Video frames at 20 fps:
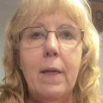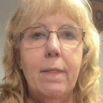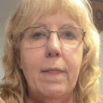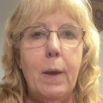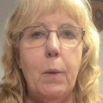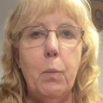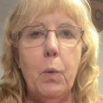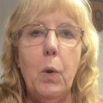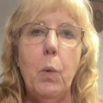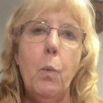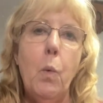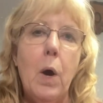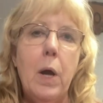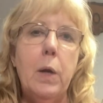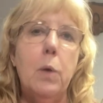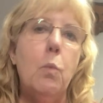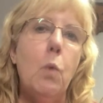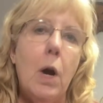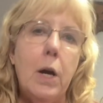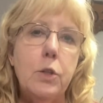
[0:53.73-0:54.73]
they will want to
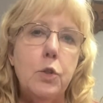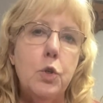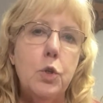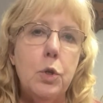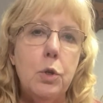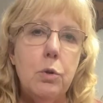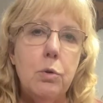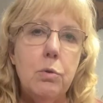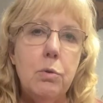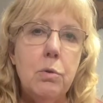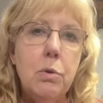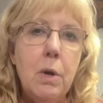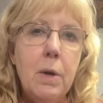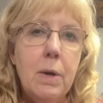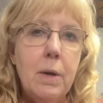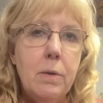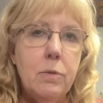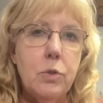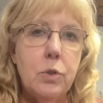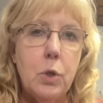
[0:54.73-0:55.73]
watch you
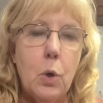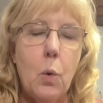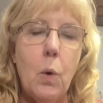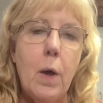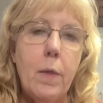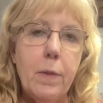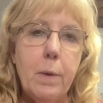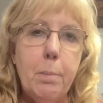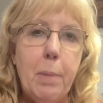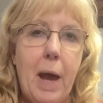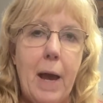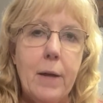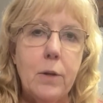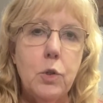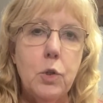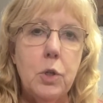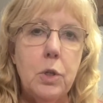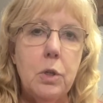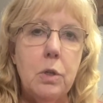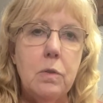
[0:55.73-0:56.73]
sew on the
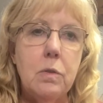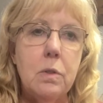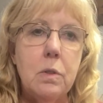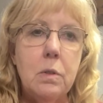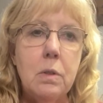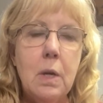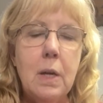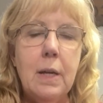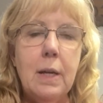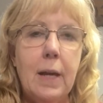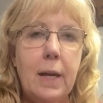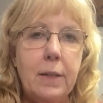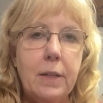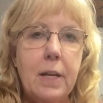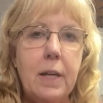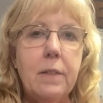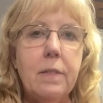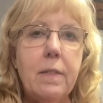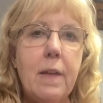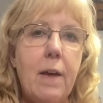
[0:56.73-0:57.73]
patches and
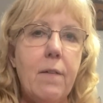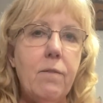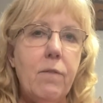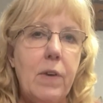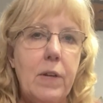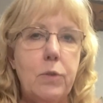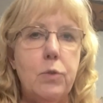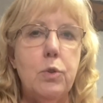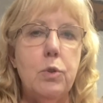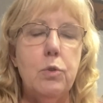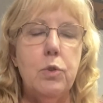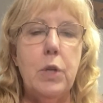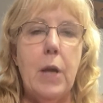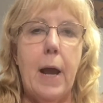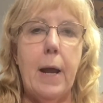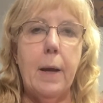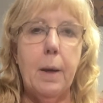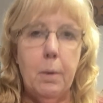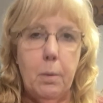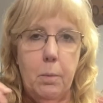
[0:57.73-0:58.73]
get that vest or
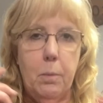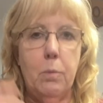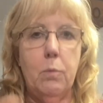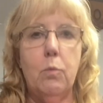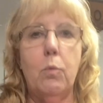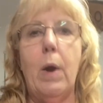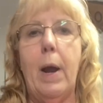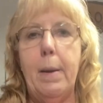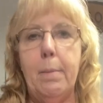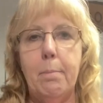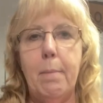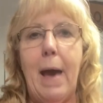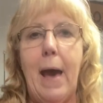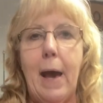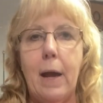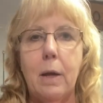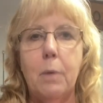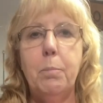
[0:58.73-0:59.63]
jacket right back